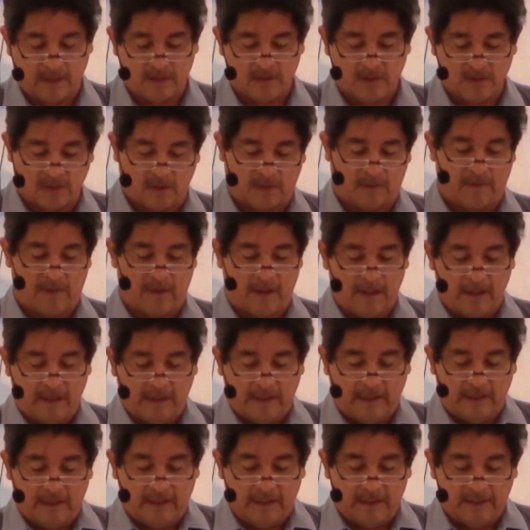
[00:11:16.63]
So,
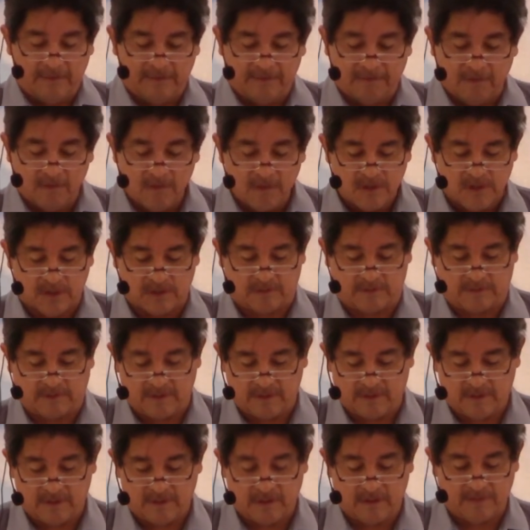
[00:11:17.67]
the functioning
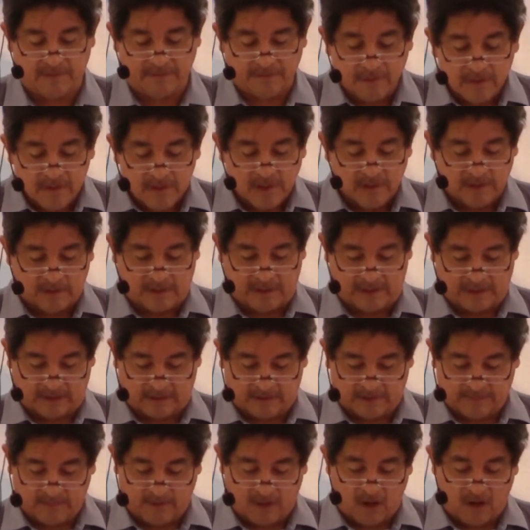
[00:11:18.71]

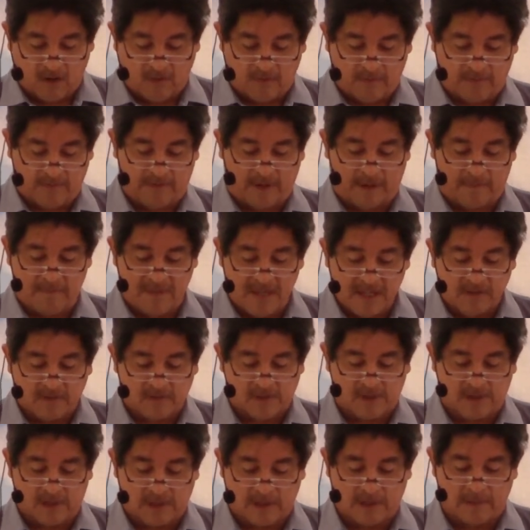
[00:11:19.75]
of an
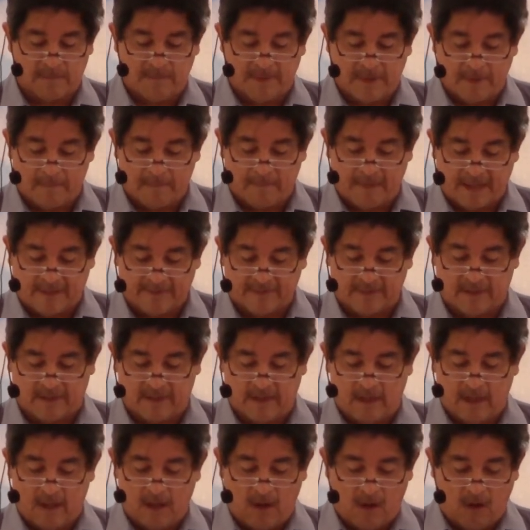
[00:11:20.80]
ecosystem depends
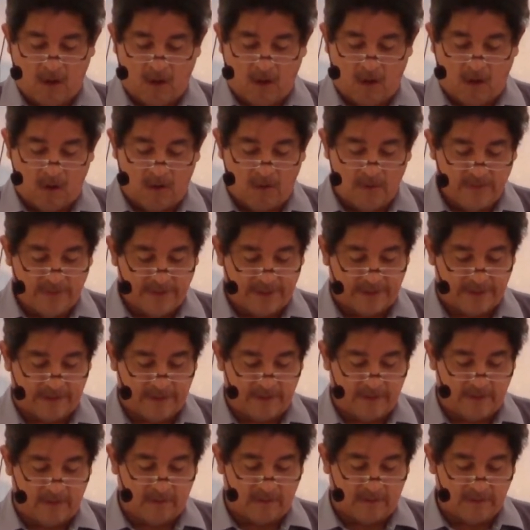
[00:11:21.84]
on
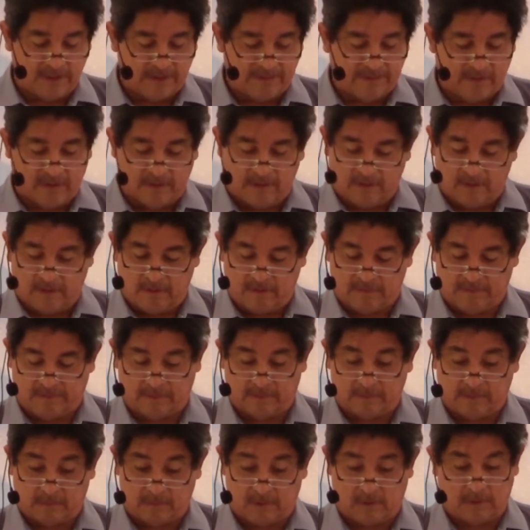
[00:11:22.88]

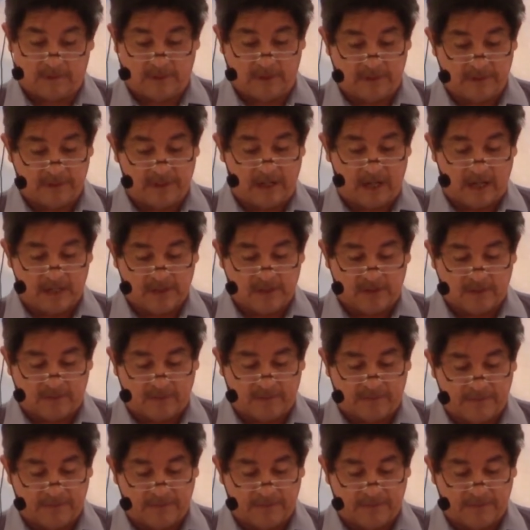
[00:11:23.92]
the interaction of